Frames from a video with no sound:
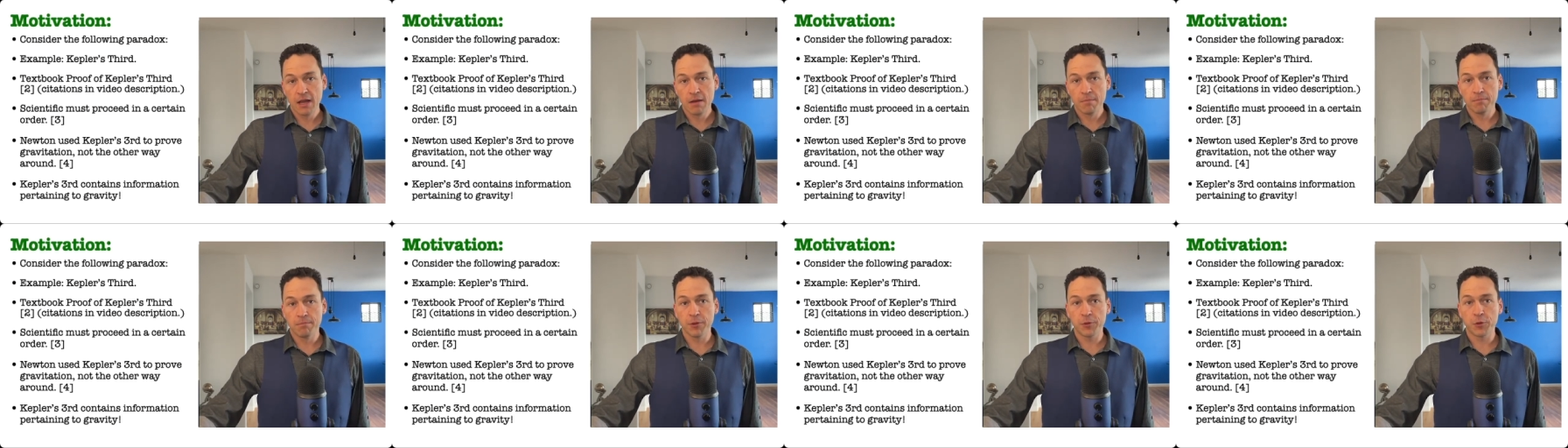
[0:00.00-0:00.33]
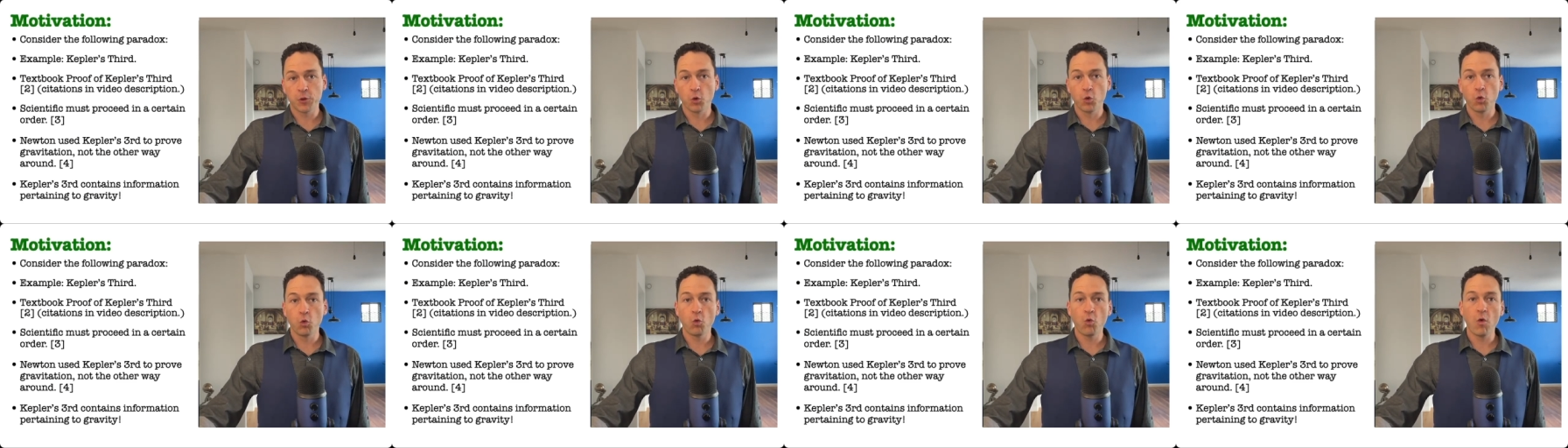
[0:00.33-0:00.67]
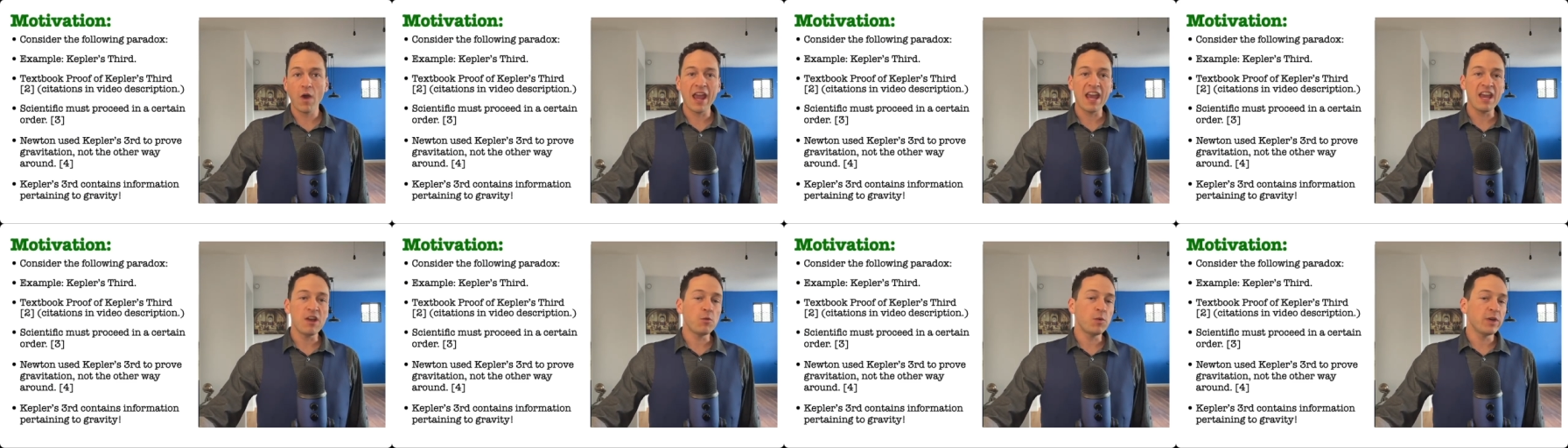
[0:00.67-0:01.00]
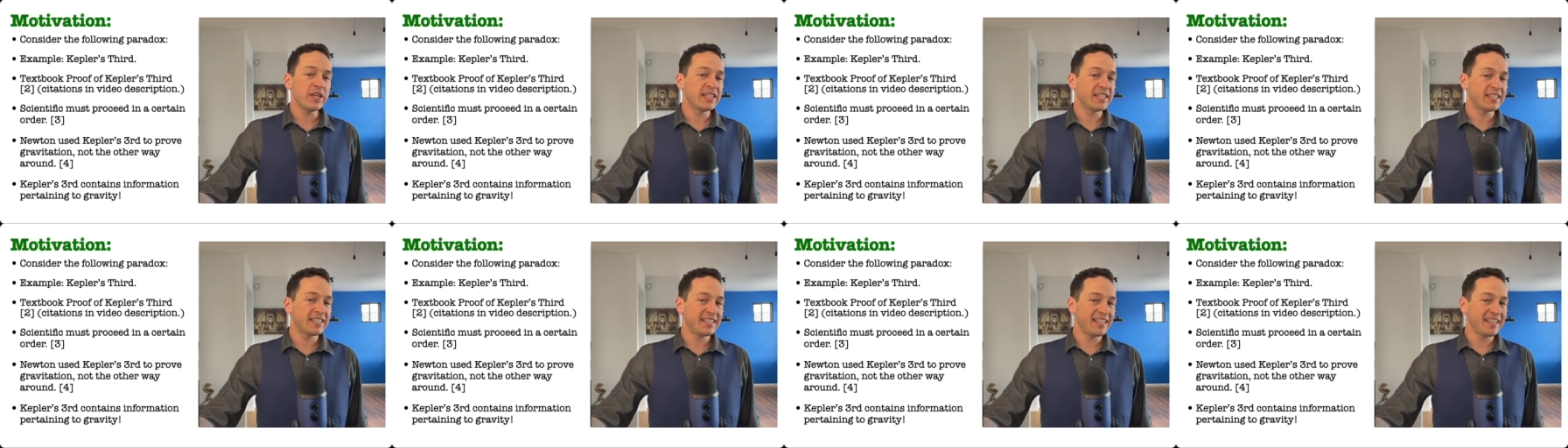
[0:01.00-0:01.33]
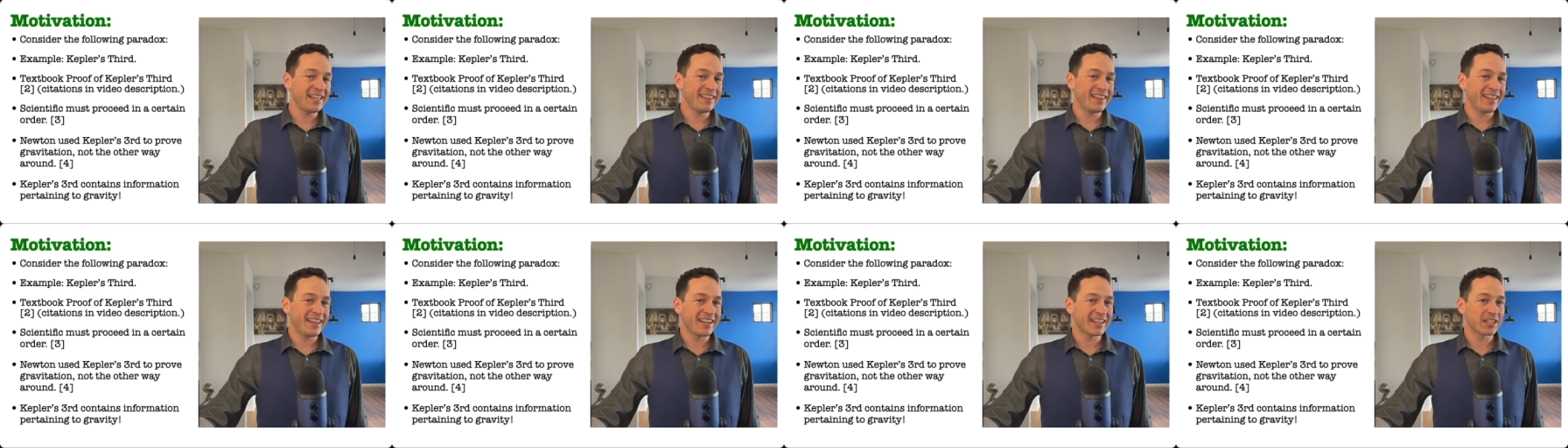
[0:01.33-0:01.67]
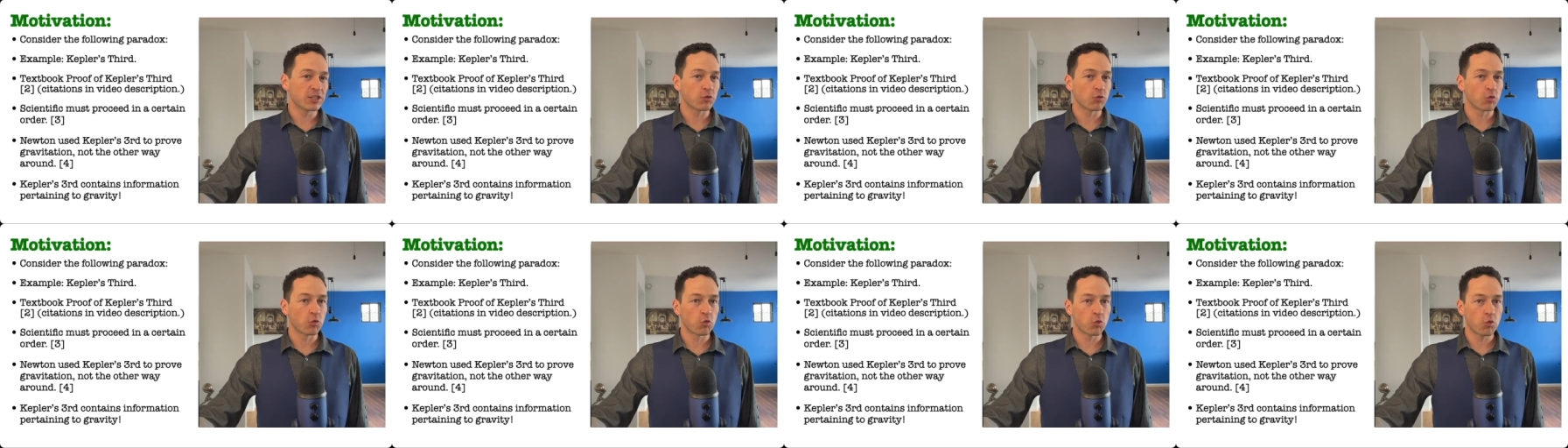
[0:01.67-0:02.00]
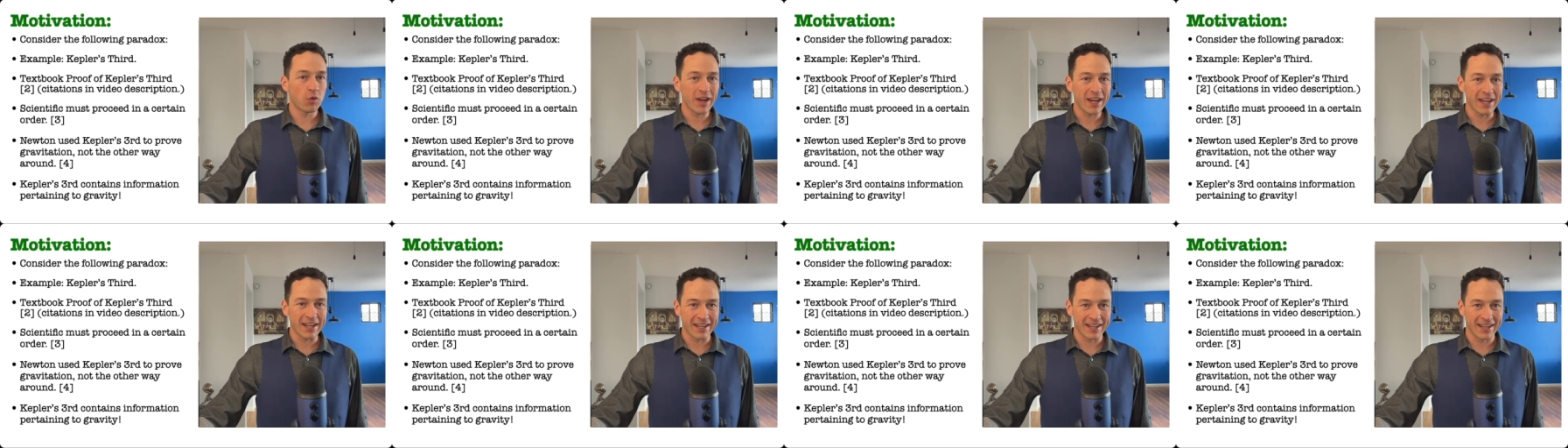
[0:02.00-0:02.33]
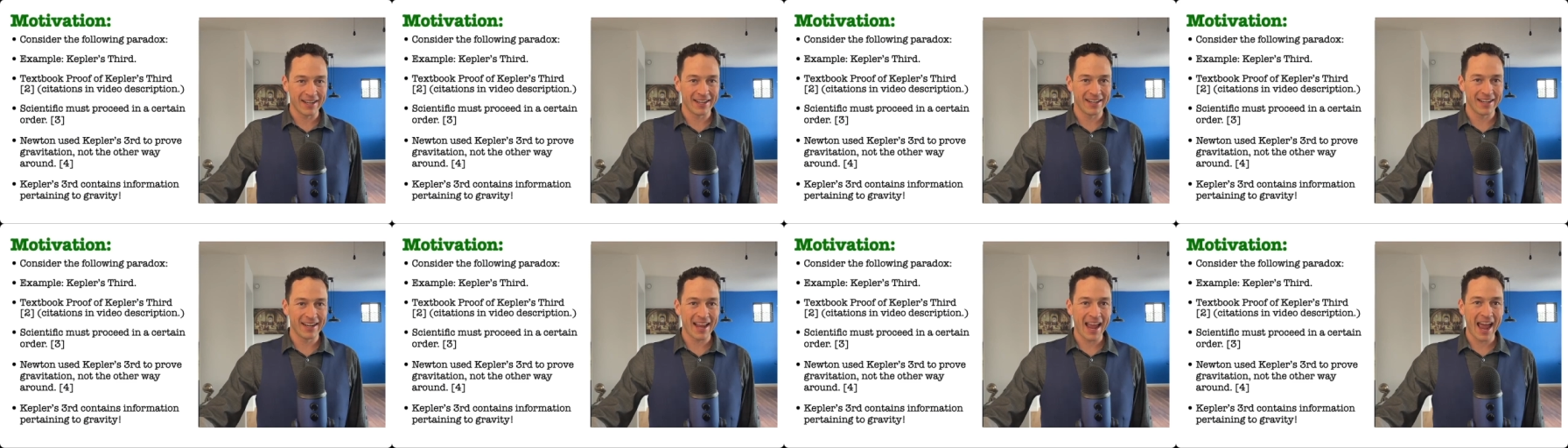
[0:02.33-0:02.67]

but the way we see that it's written